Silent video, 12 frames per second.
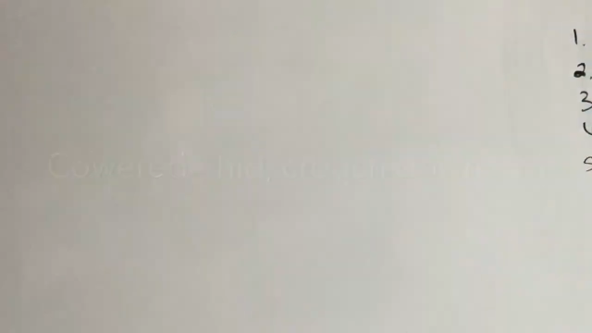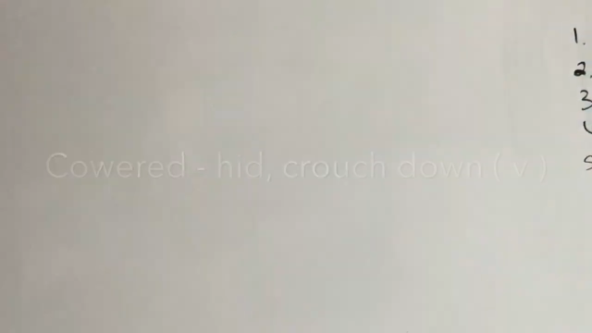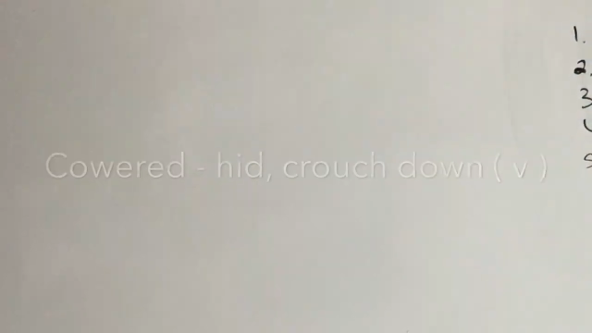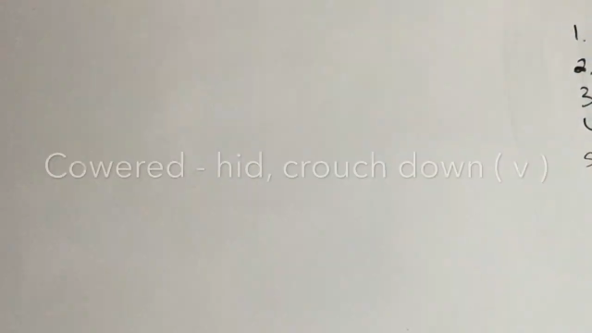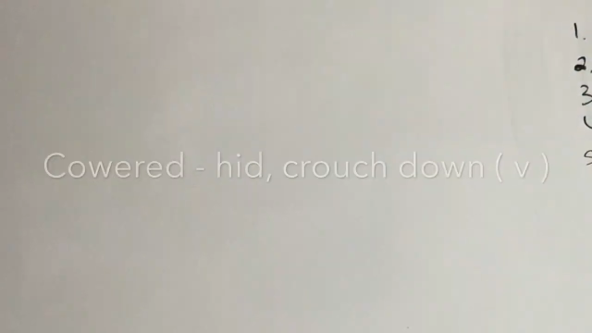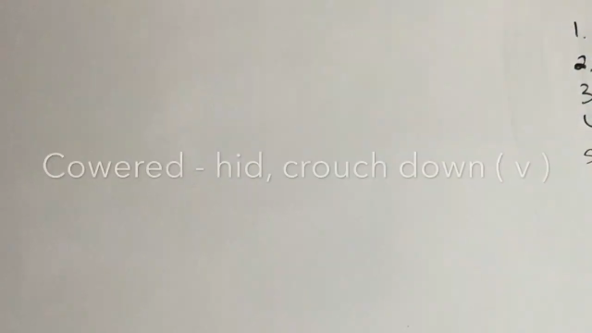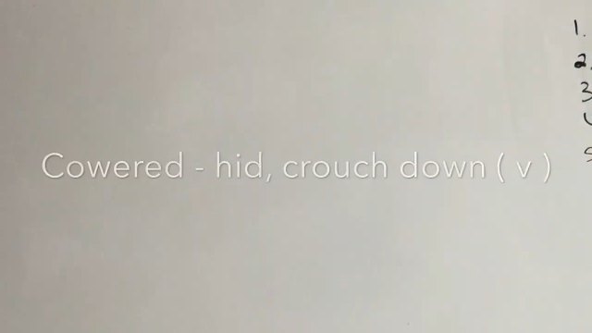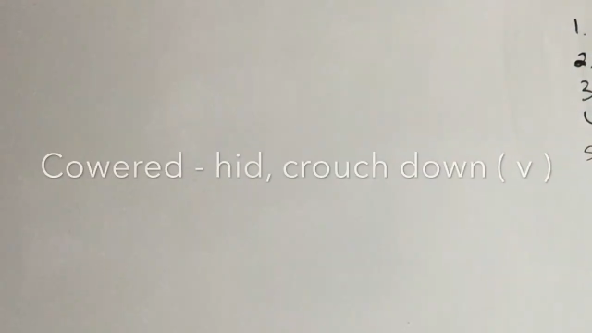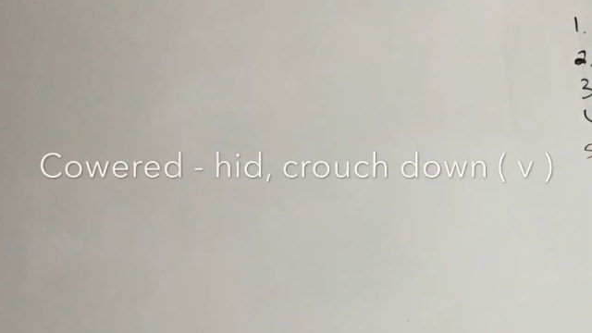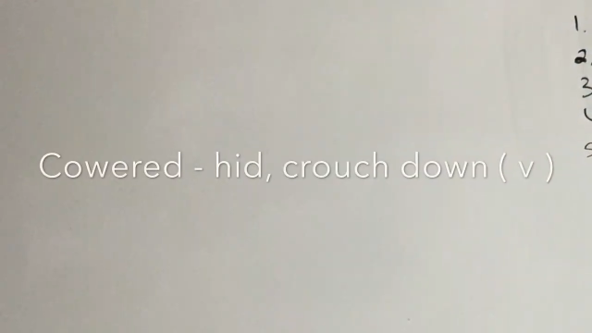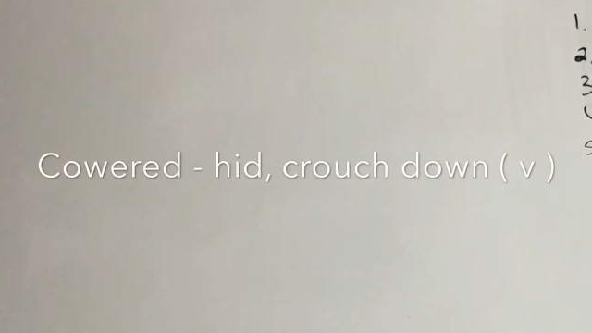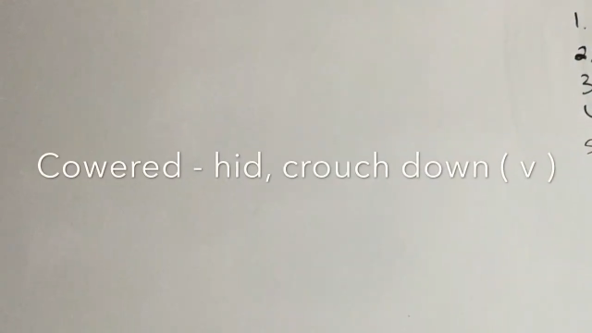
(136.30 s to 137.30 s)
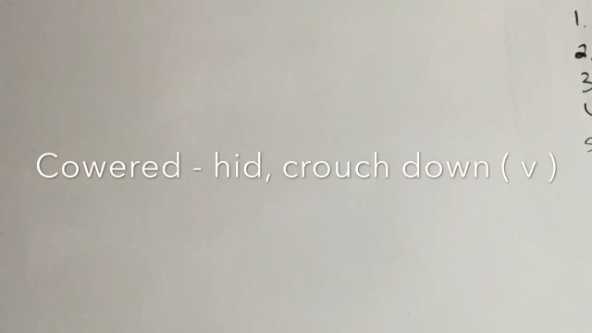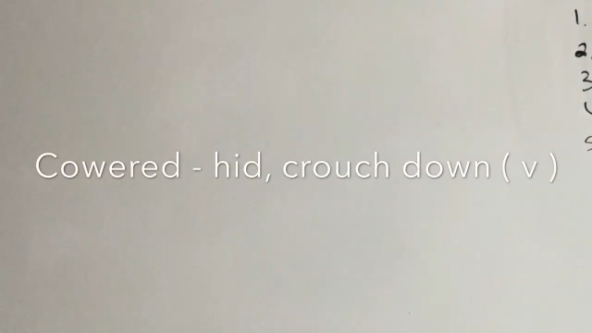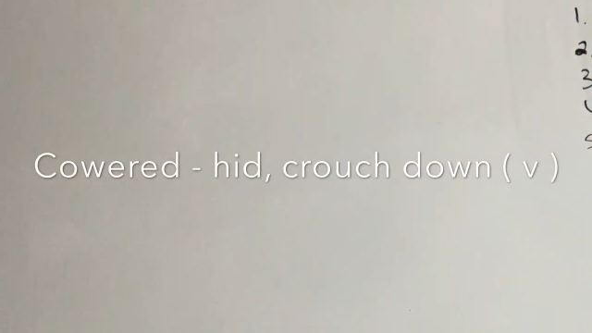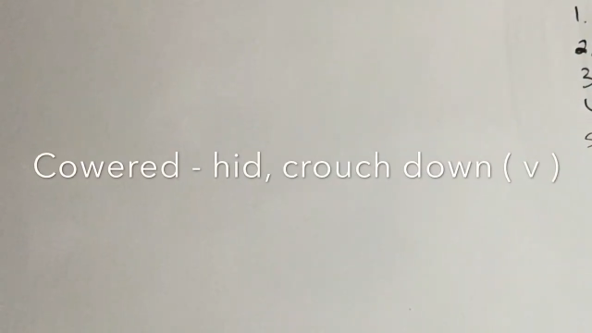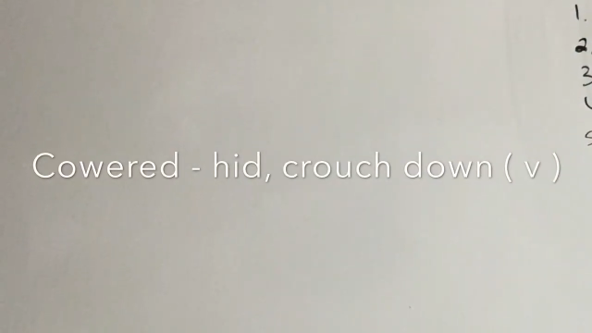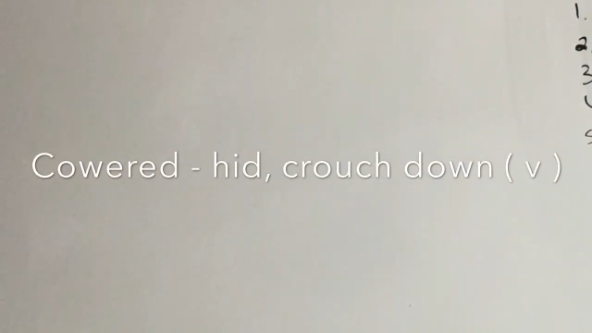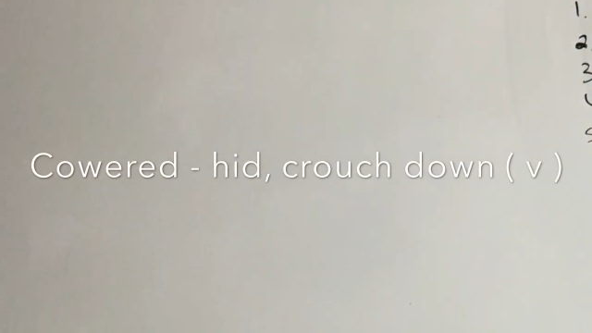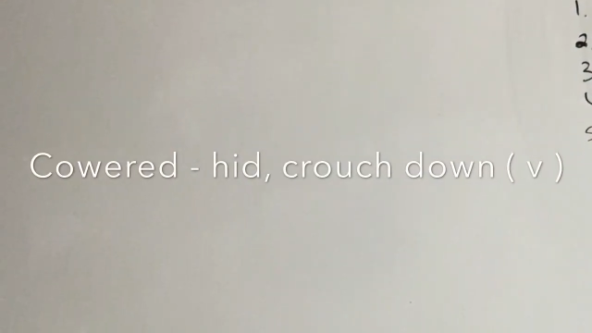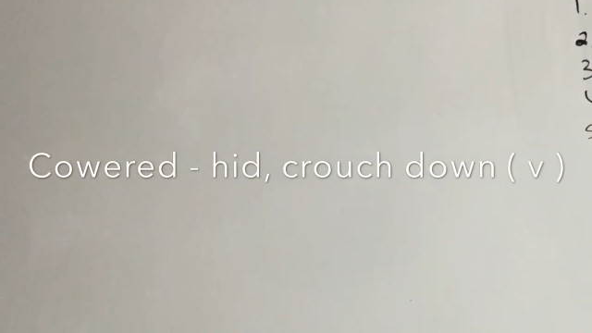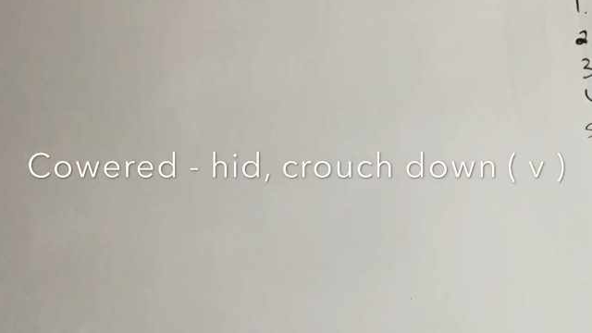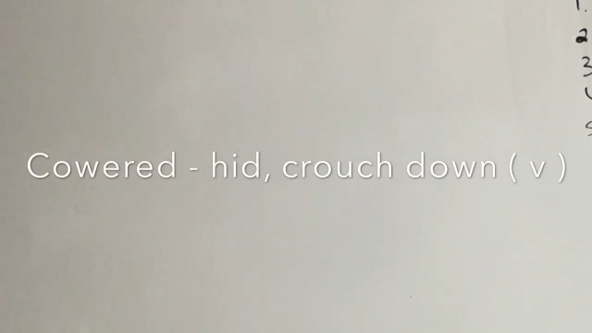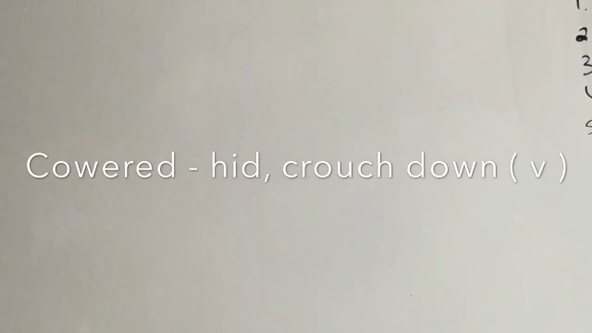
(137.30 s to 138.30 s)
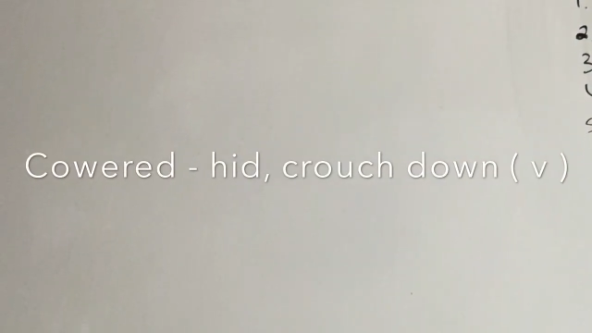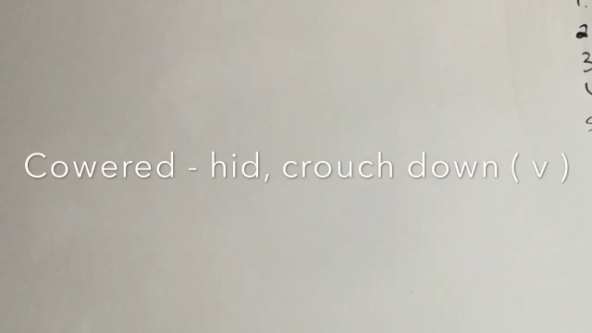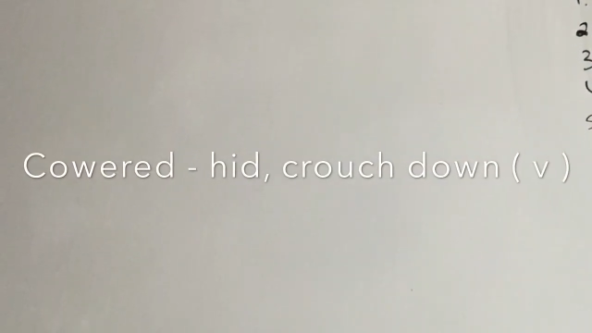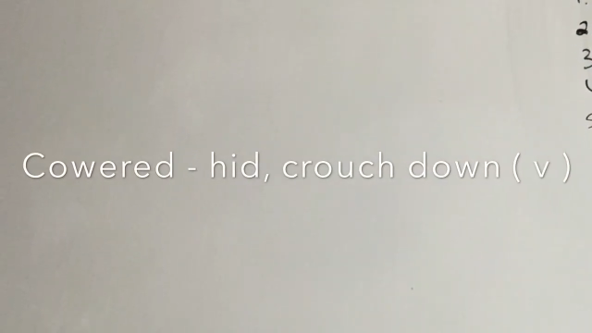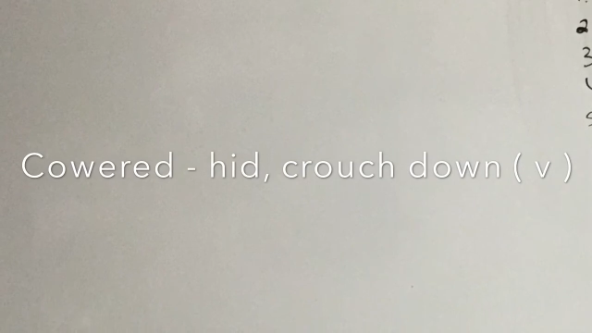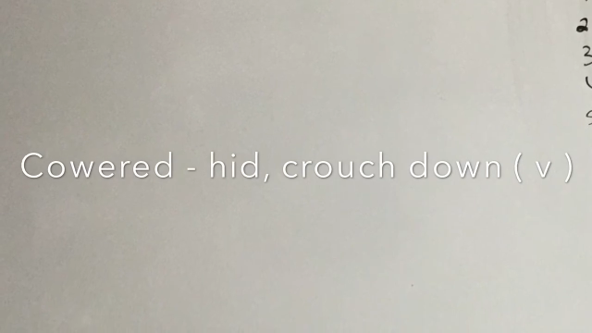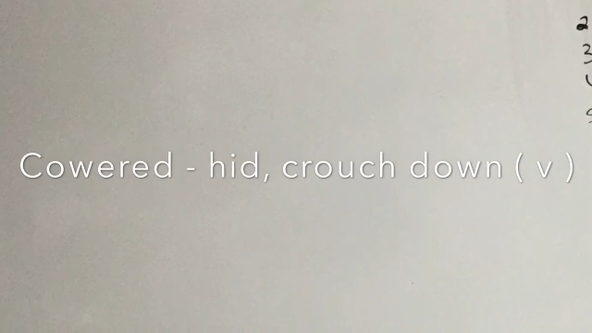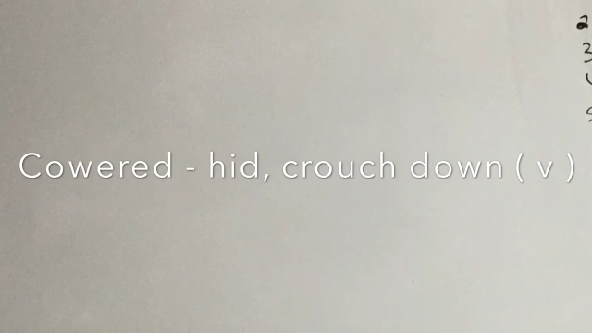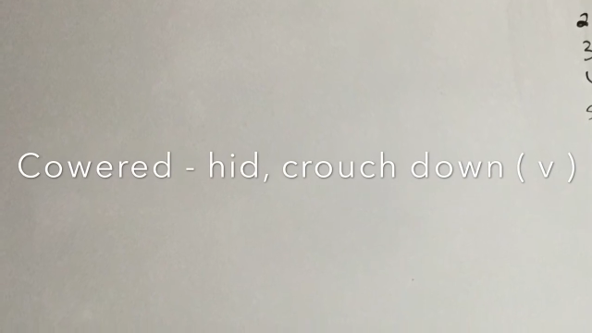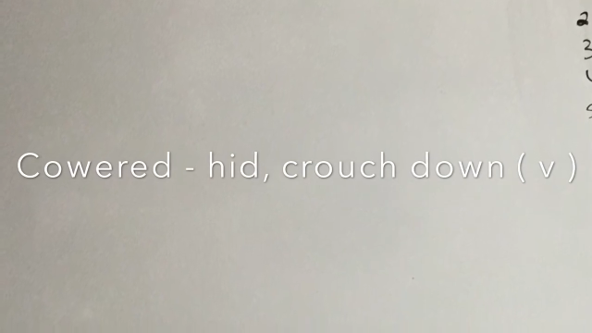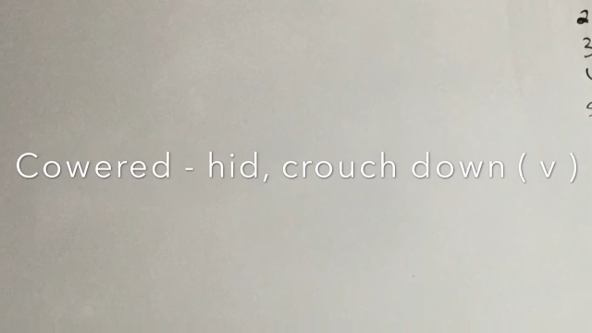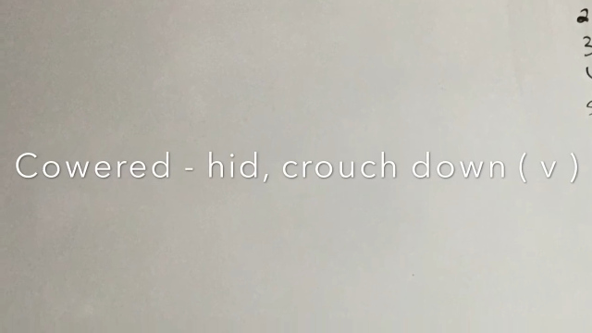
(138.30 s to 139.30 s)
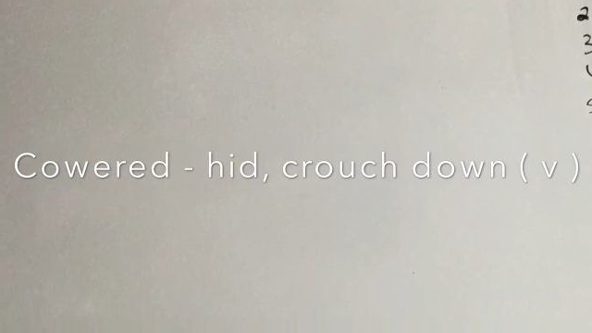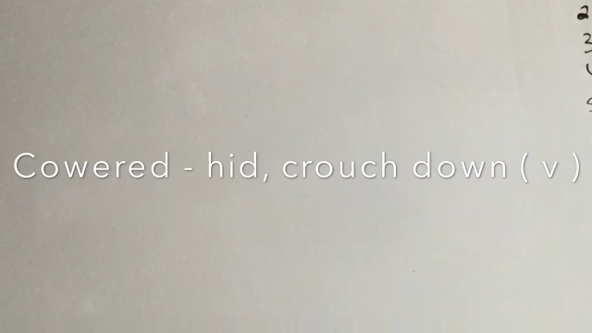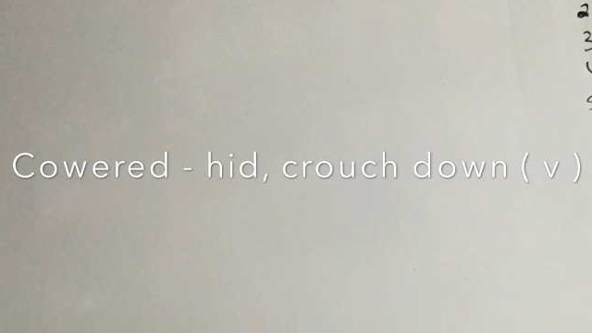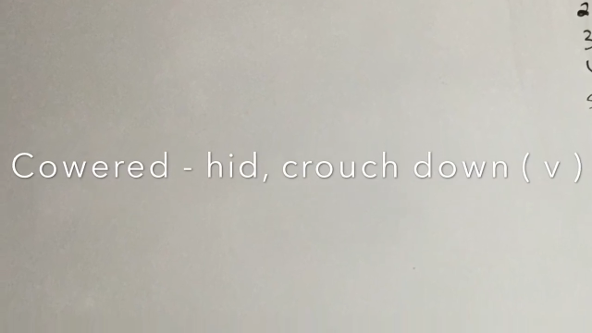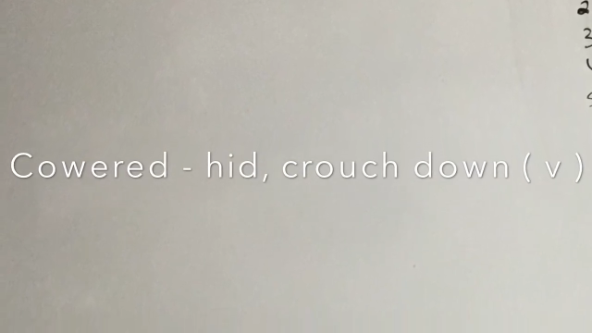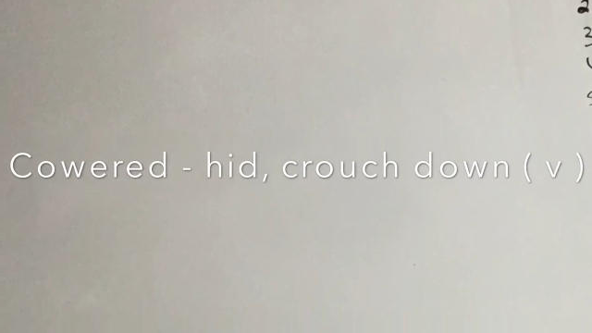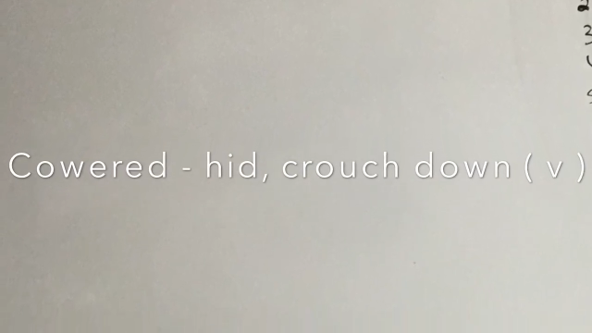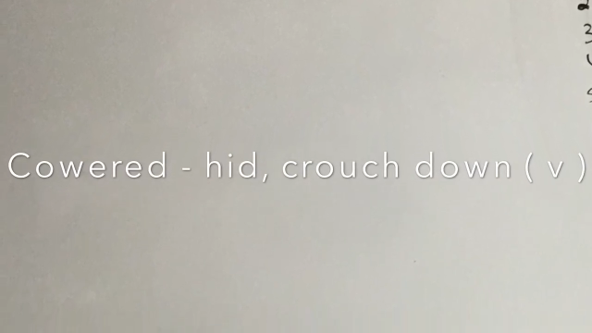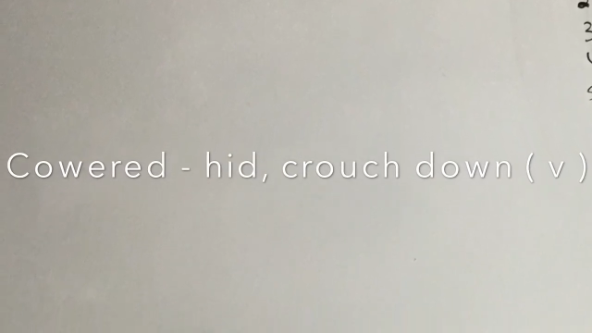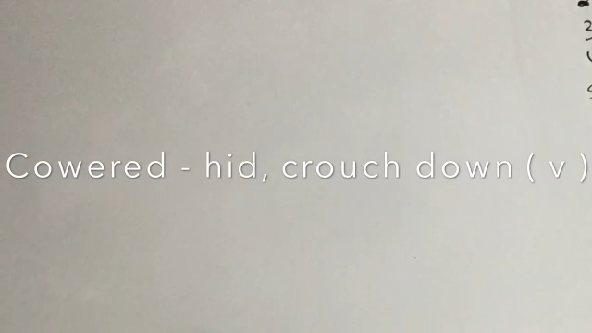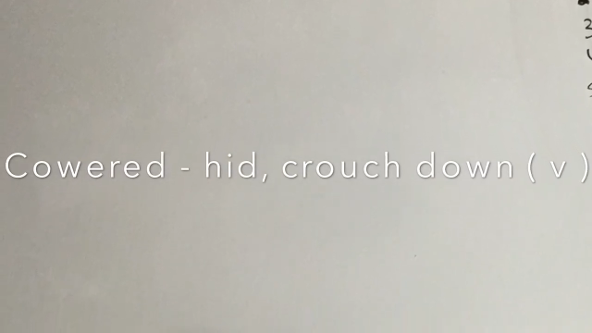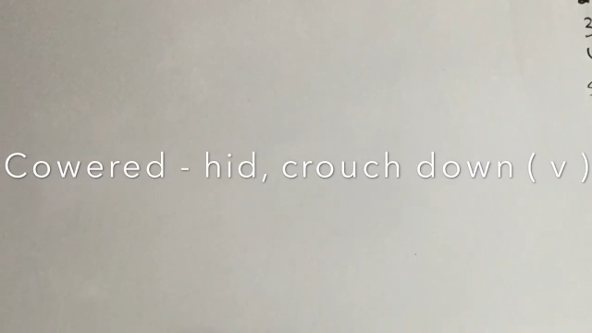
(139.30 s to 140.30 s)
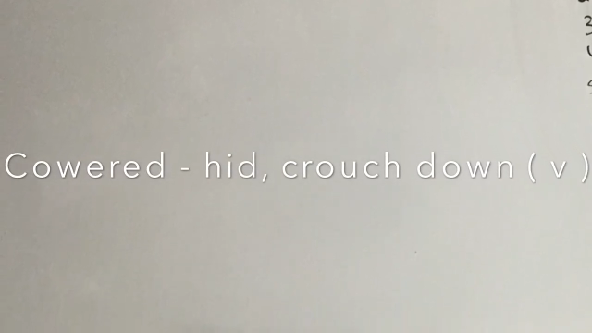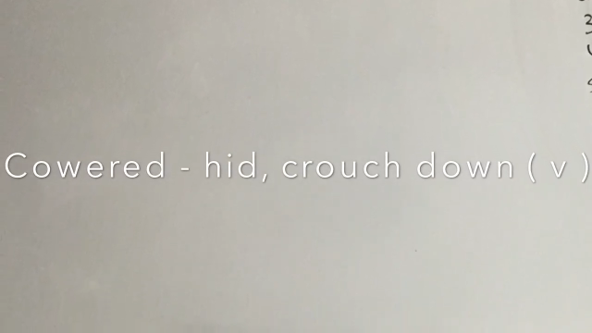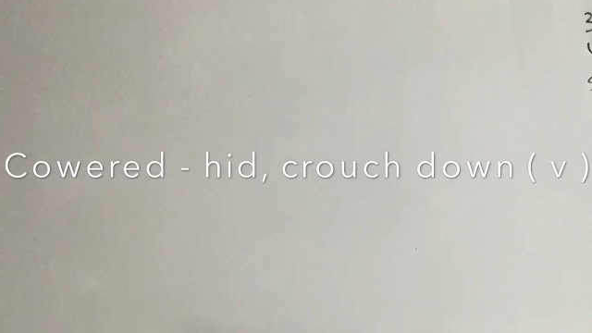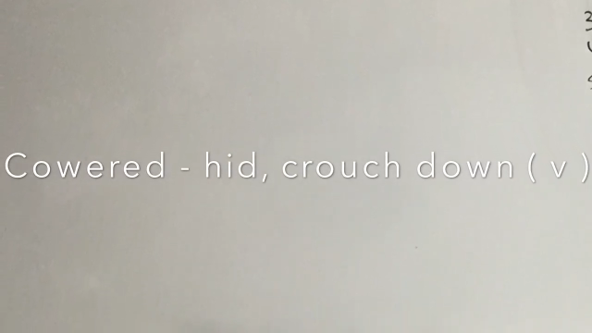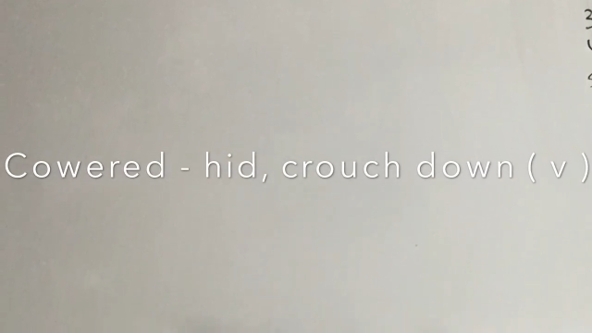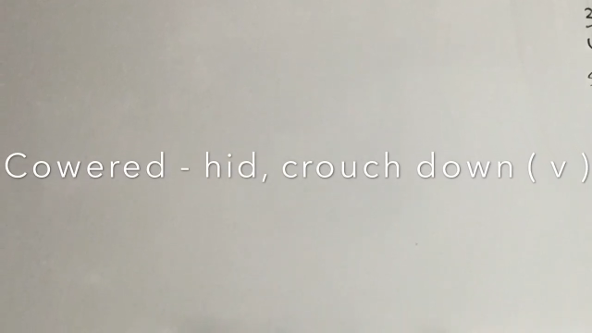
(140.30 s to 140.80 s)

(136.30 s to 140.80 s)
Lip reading: Nobody's mouth can be seen.